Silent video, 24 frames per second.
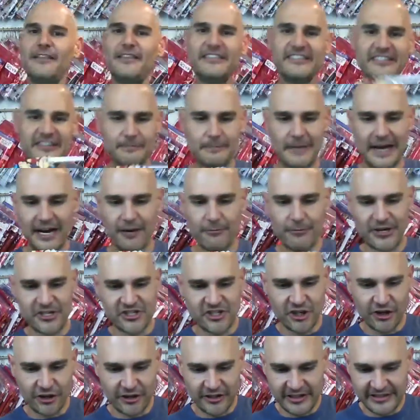this is my
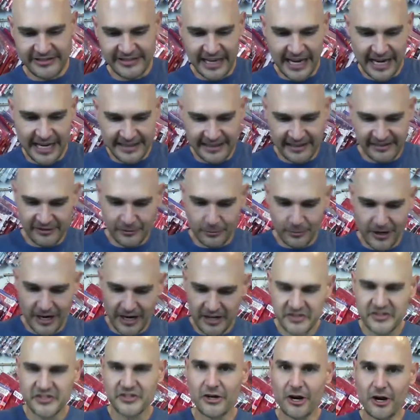original design. This is where I
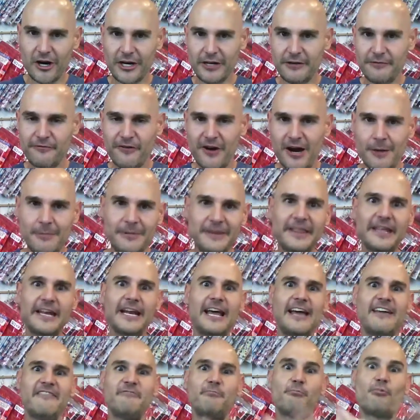started from, and then
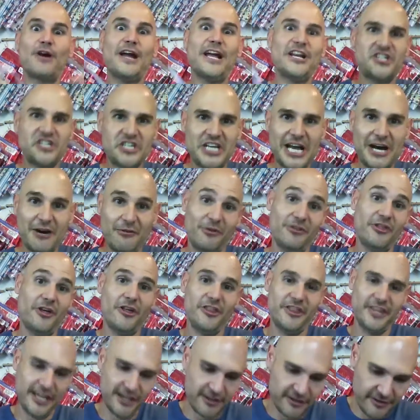I've branched out with all
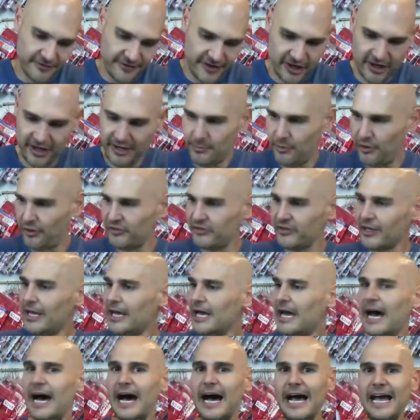the other variables.
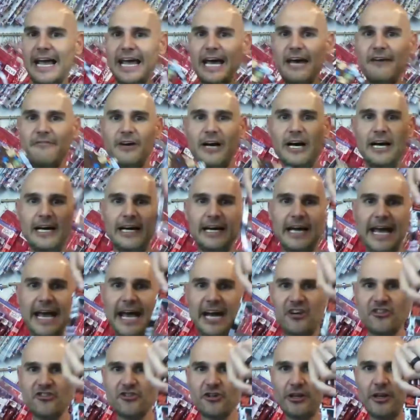I have a
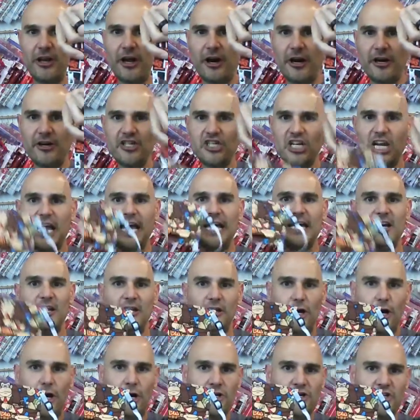extra large and a
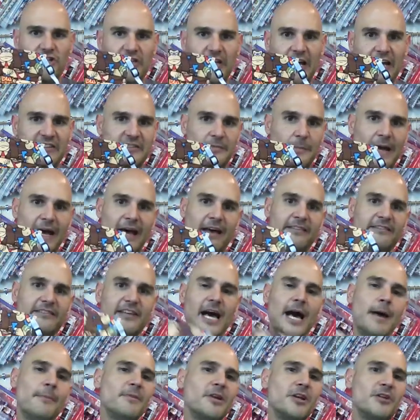large size mask.
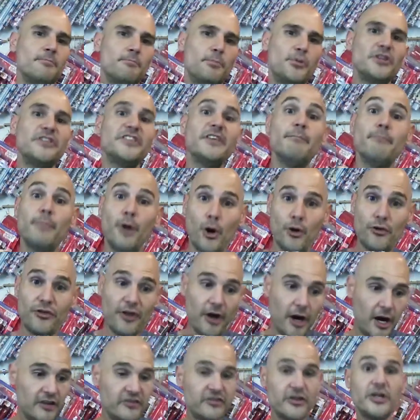I'm going to put them both
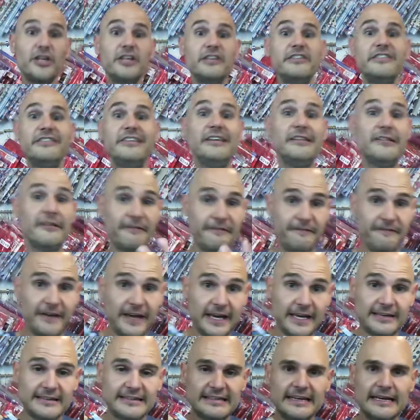on so you can see the
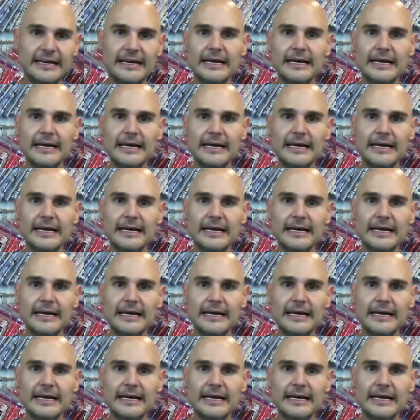fit